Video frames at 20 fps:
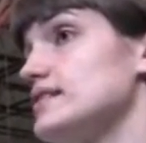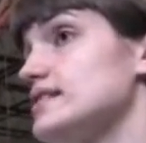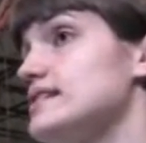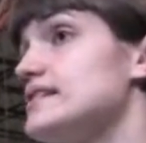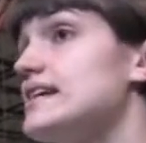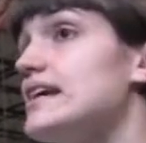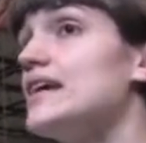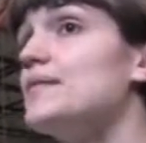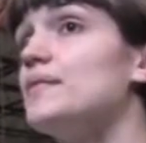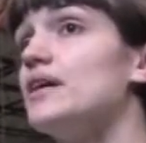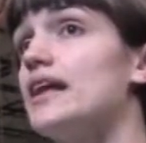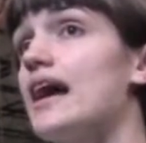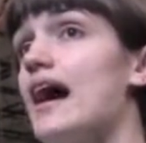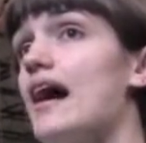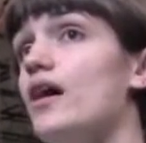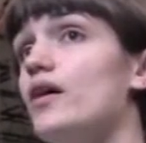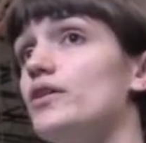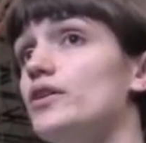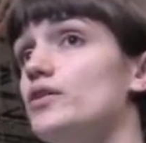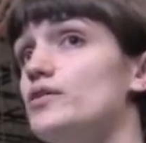steam it
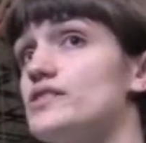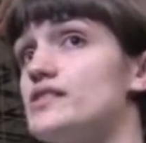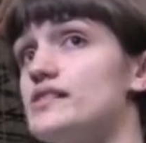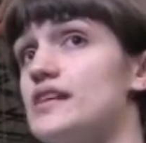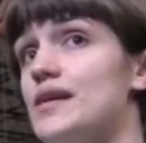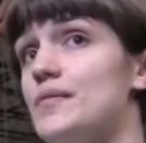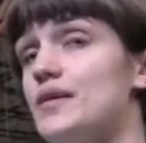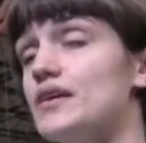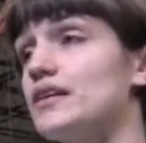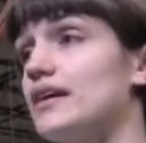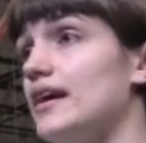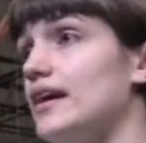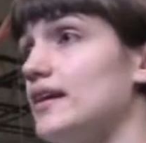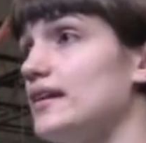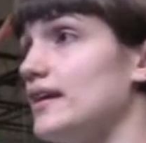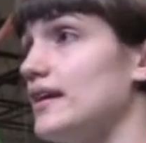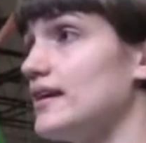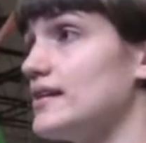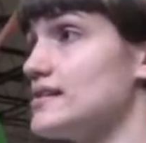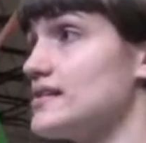out. You steam
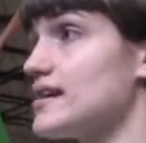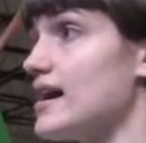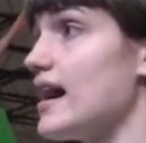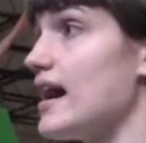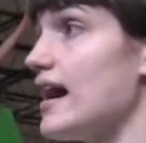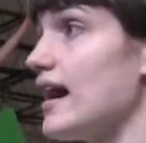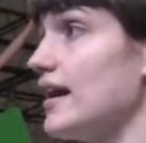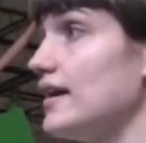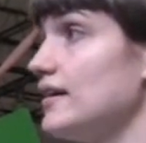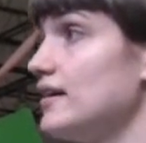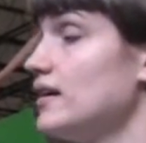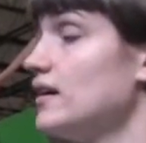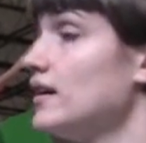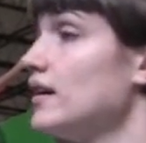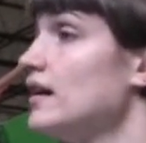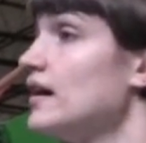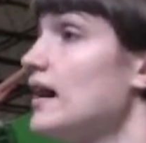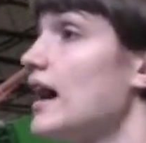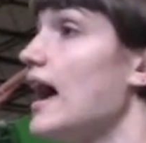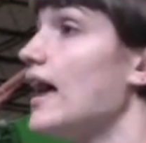clean the inside,
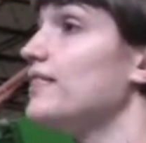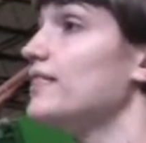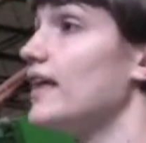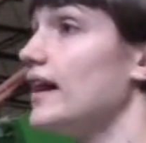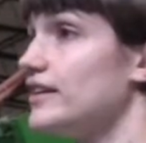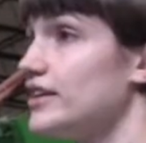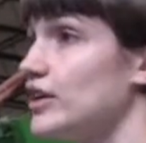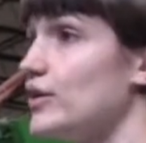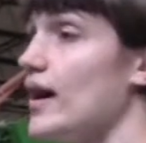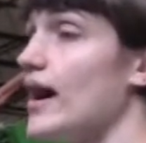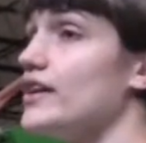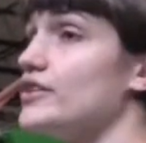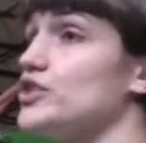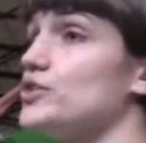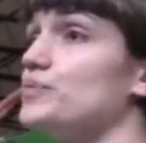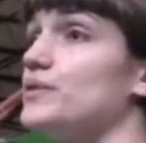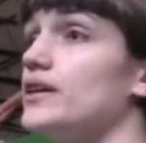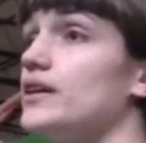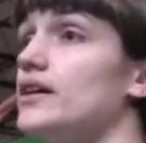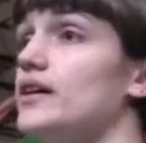and then you add
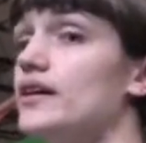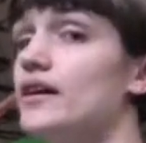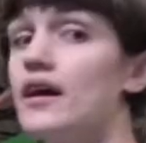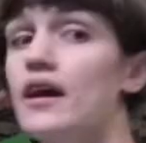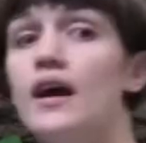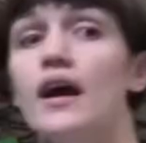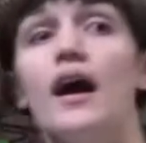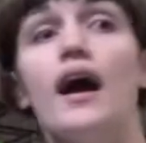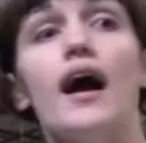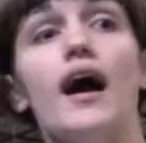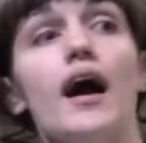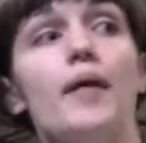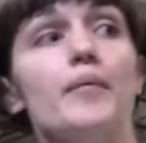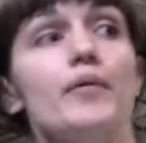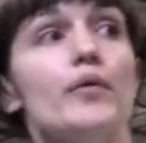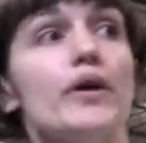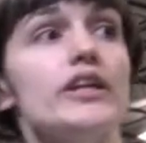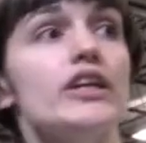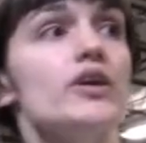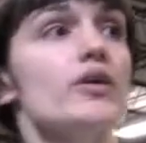your beer.
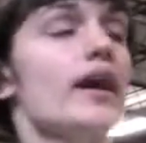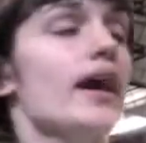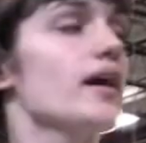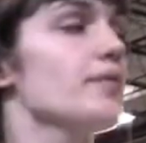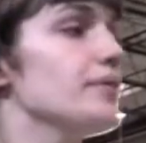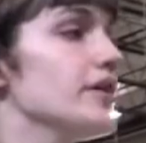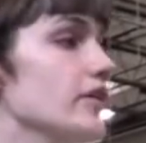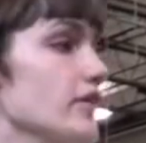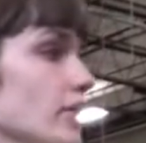When you add beer,